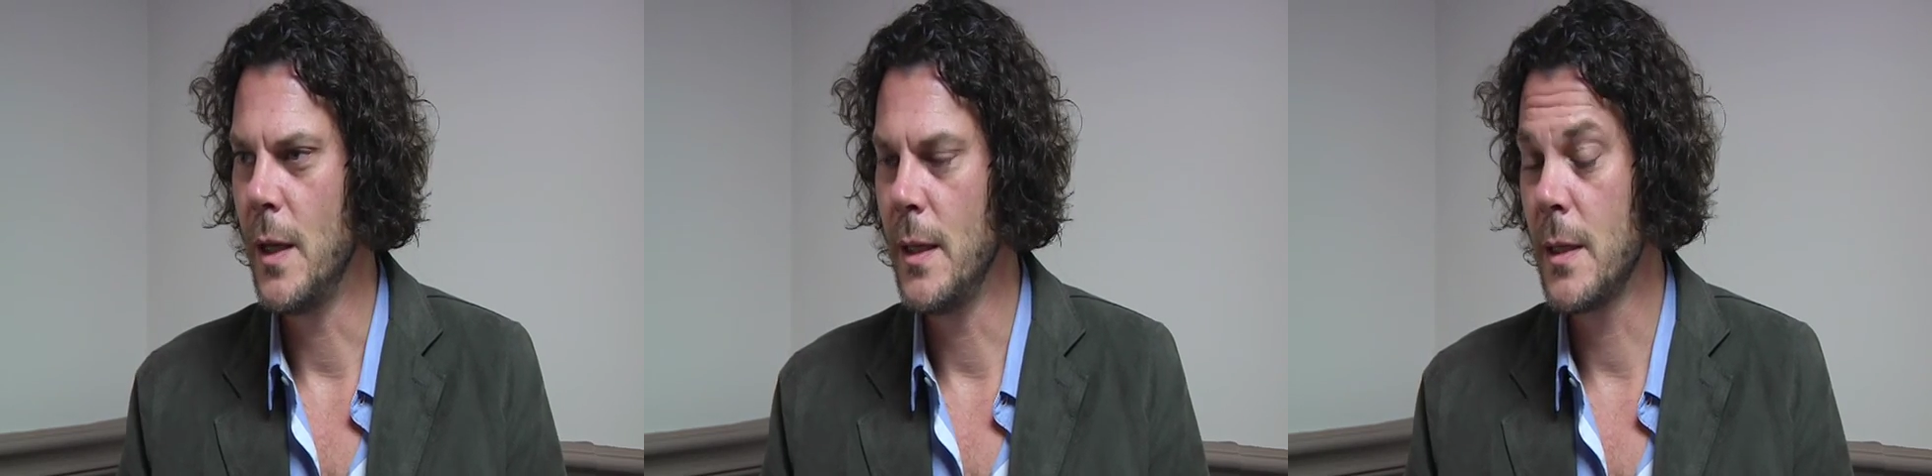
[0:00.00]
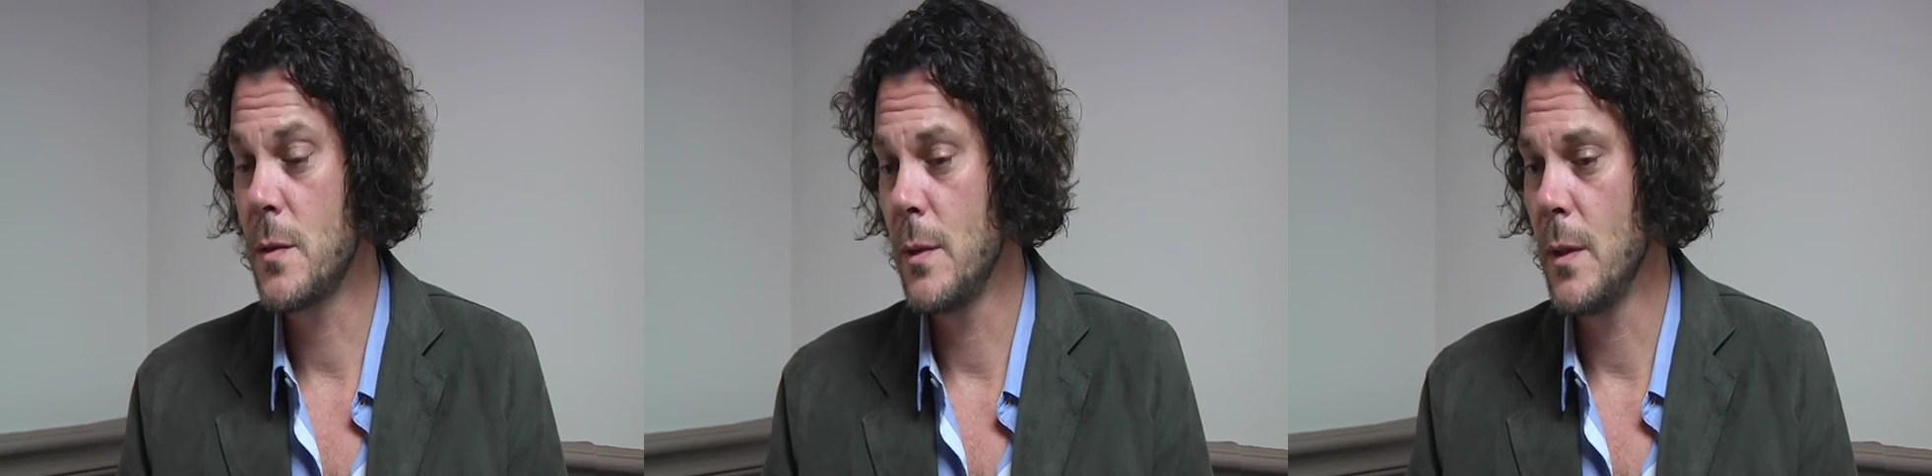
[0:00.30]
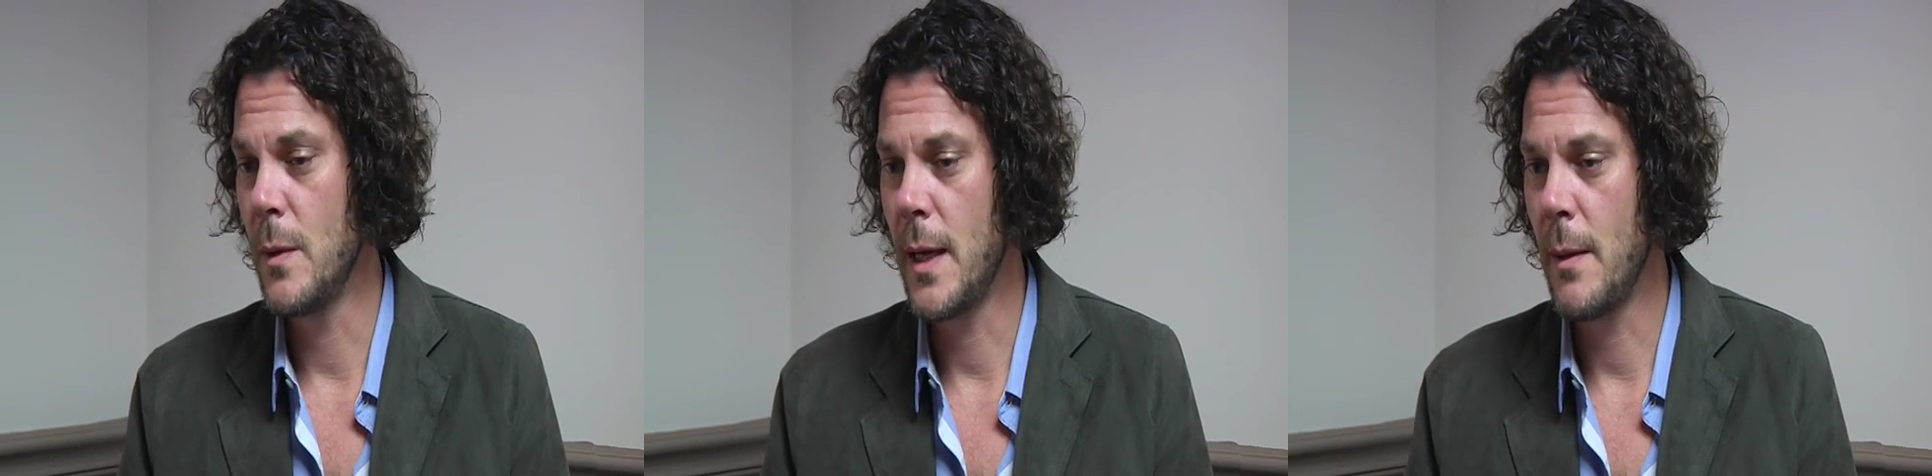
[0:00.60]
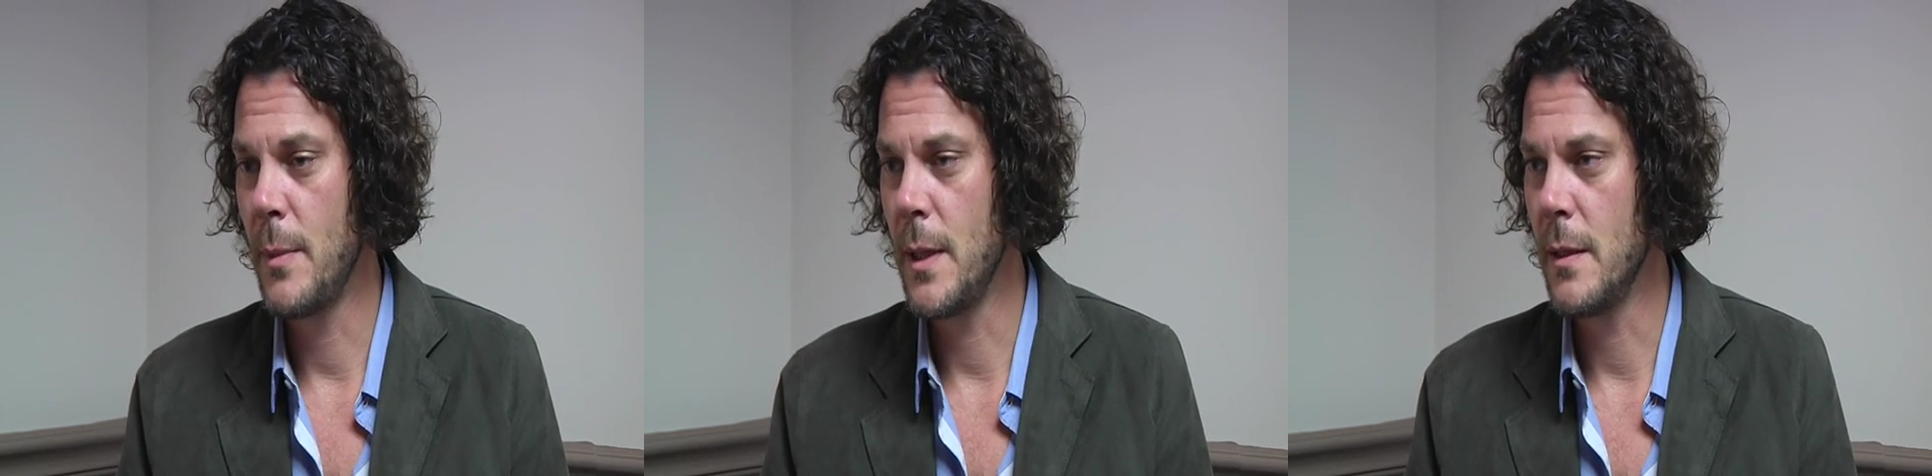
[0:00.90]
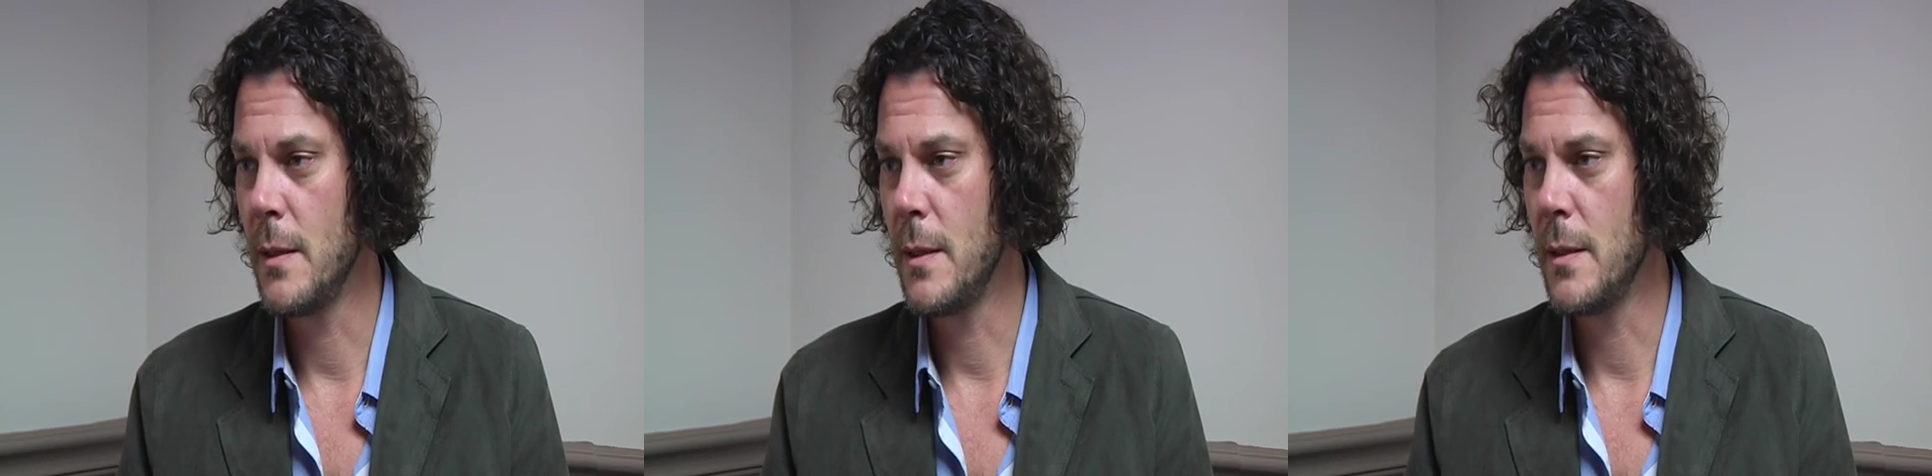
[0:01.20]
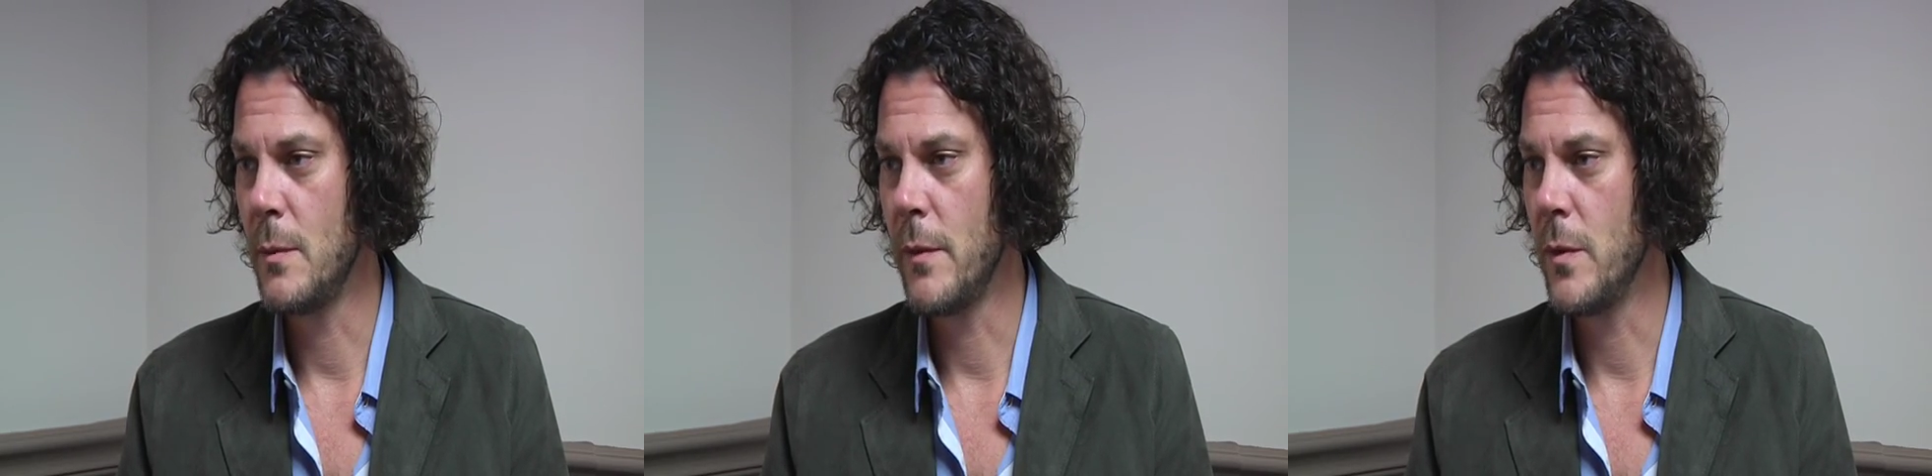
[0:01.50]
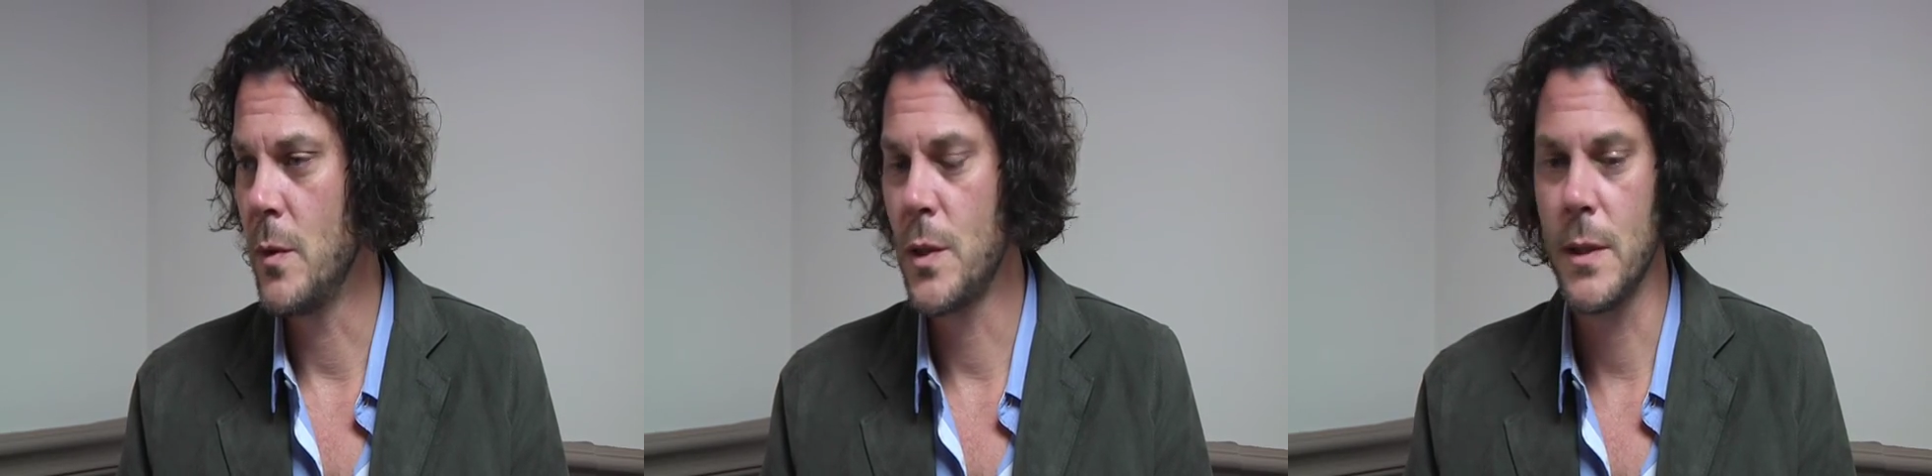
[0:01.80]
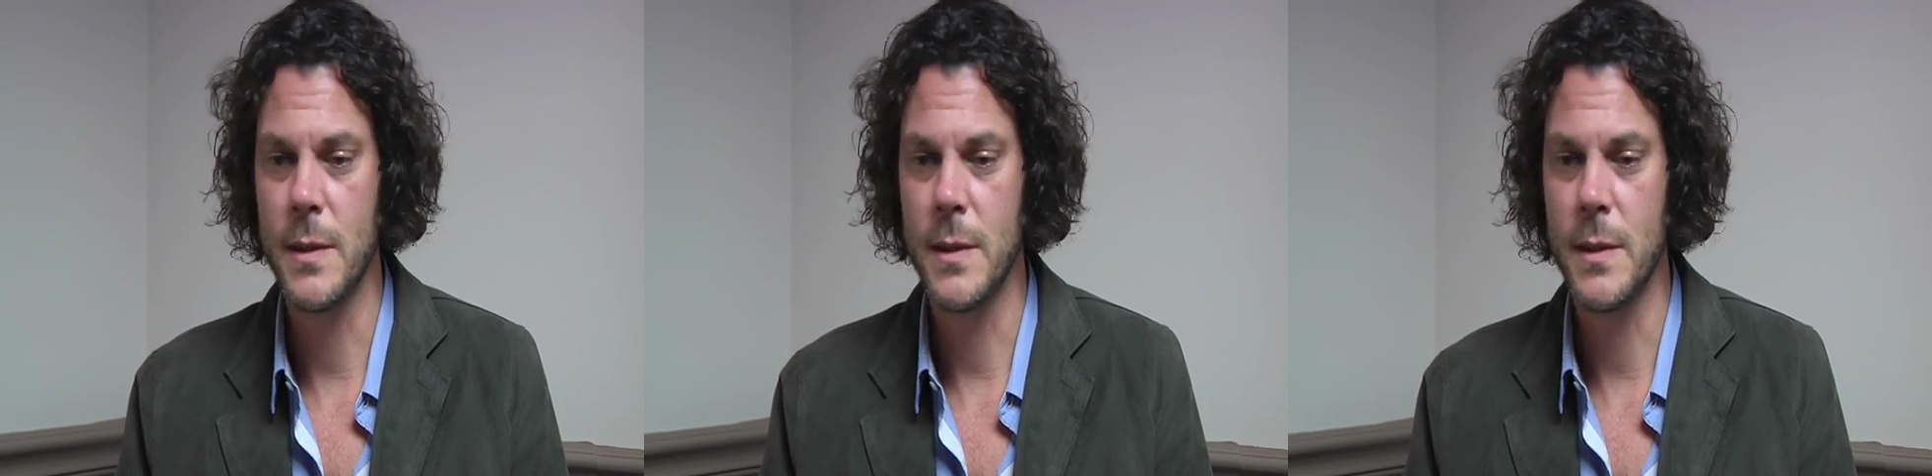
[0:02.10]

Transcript: And that's really what happened in the revolution.